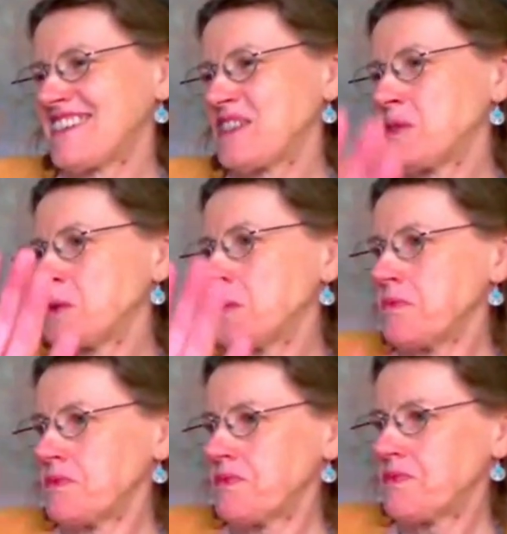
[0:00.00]

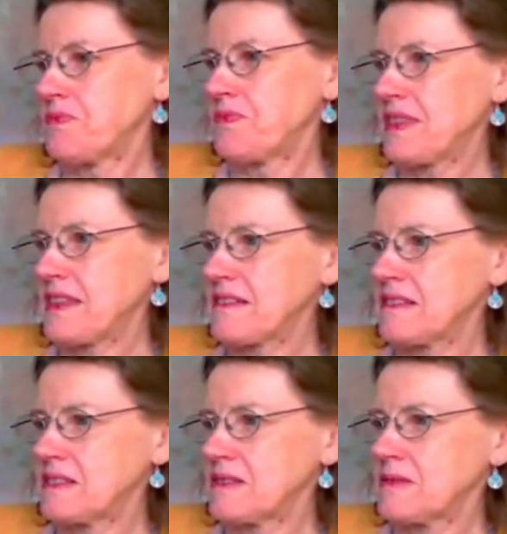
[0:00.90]

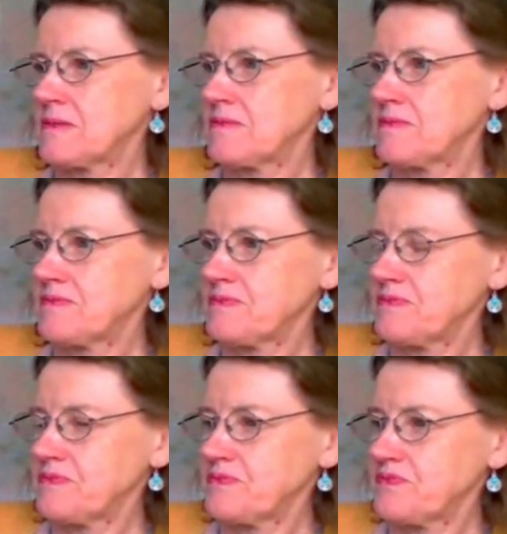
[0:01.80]

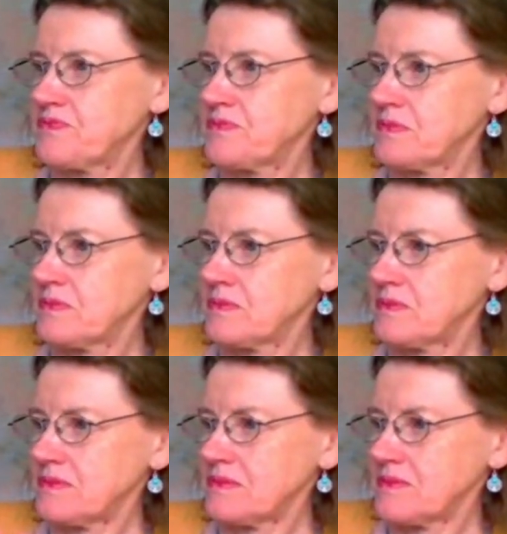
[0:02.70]
This person isn't speaking.